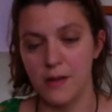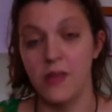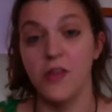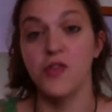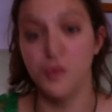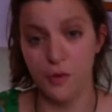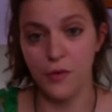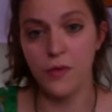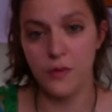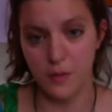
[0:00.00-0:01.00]
the
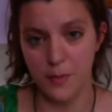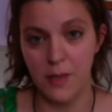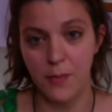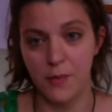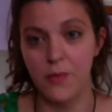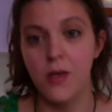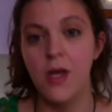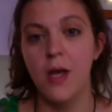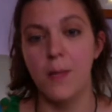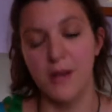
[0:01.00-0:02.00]
truth to people,
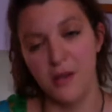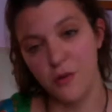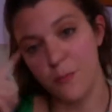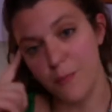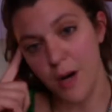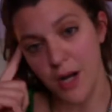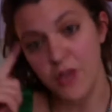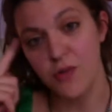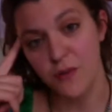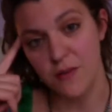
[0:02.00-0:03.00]
but in your mind
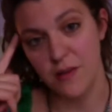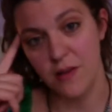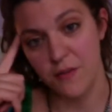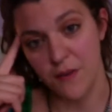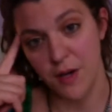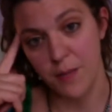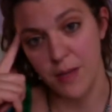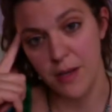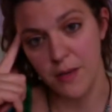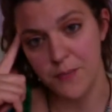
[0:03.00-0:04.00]
you're still
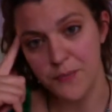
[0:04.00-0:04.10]
affirming.